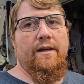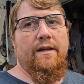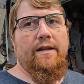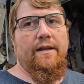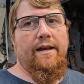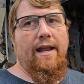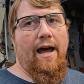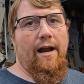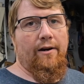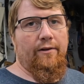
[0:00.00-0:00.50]

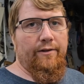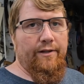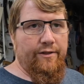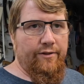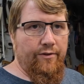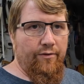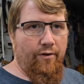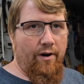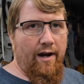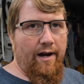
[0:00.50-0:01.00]
not only
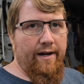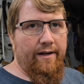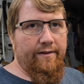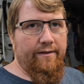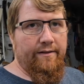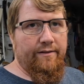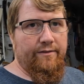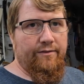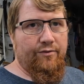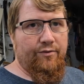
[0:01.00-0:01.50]
do I
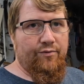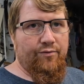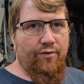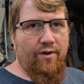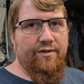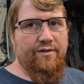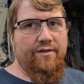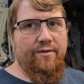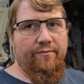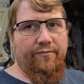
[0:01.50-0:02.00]

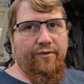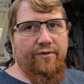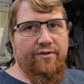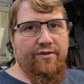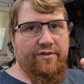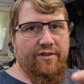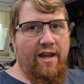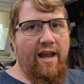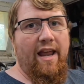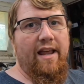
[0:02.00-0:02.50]
trust him for
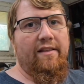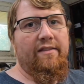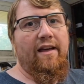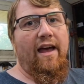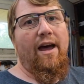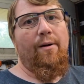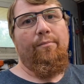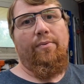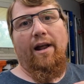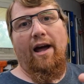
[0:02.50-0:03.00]
saying
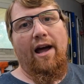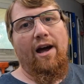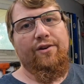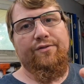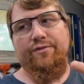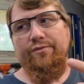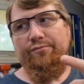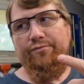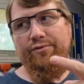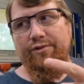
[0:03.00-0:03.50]
that, but I
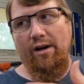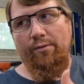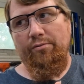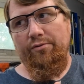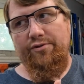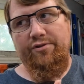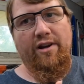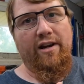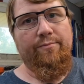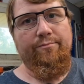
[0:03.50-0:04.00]
also double
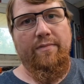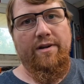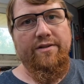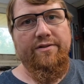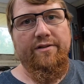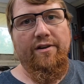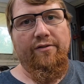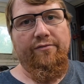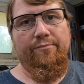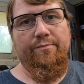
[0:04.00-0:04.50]
check
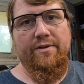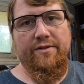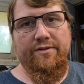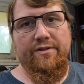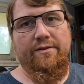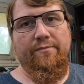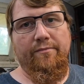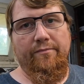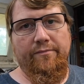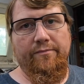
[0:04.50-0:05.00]
myself
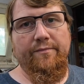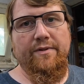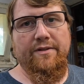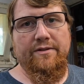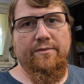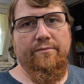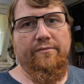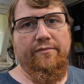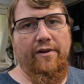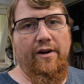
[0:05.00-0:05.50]
piston
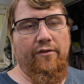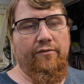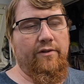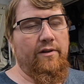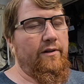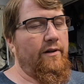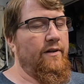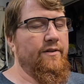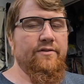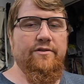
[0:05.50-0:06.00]
valve
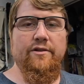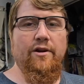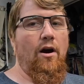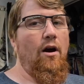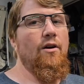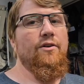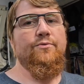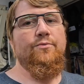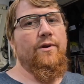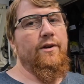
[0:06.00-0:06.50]
clearance. You
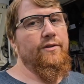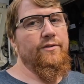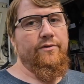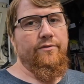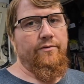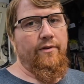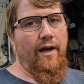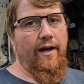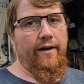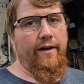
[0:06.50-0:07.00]
always want to do
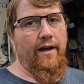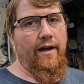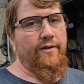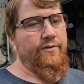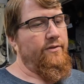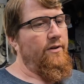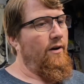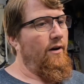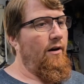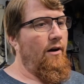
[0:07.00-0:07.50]
that, guys.
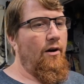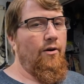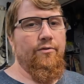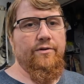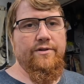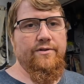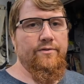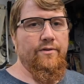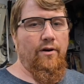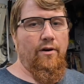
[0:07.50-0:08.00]
You
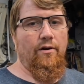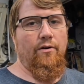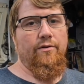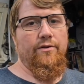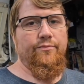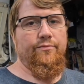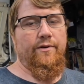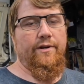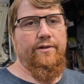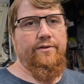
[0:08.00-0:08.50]
always
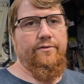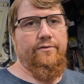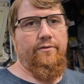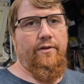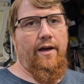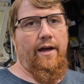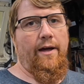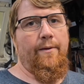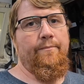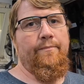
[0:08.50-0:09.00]
want to do
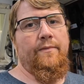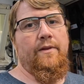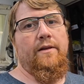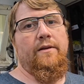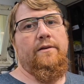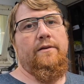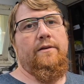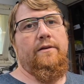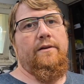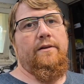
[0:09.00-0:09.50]
that.
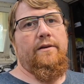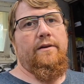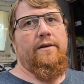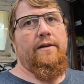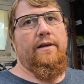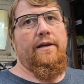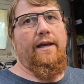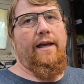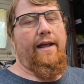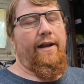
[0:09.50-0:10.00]

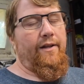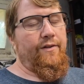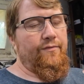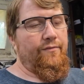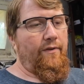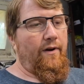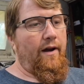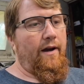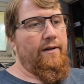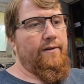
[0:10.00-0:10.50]
And it's
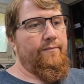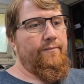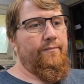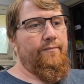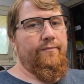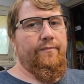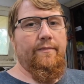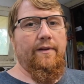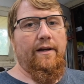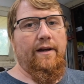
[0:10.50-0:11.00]
fine.
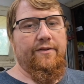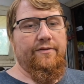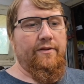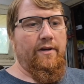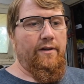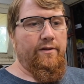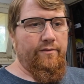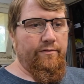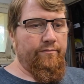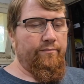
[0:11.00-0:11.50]
Like I
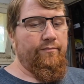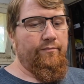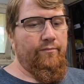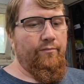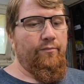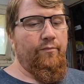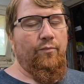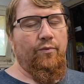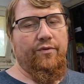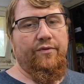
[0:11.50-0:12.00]
said,
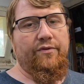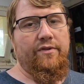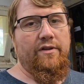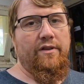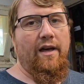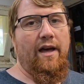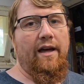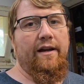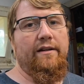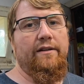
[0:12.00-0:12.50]
we'll see
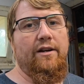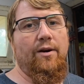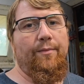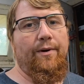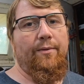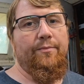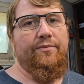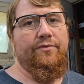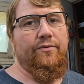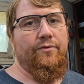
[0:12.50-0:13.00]
that coming
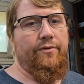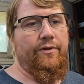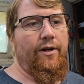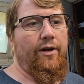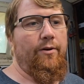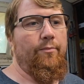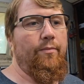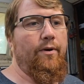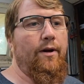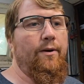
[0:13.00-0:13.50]
up soon
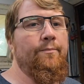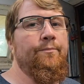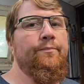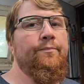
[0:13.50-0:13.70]
here. But